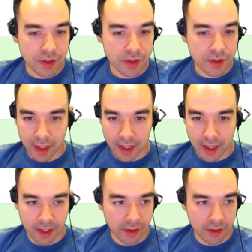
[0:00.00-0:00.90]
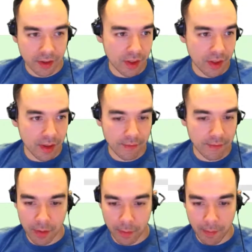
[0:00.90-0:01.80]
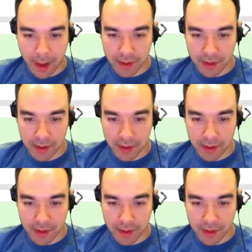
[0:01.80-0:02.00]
what he added to the theme variable map.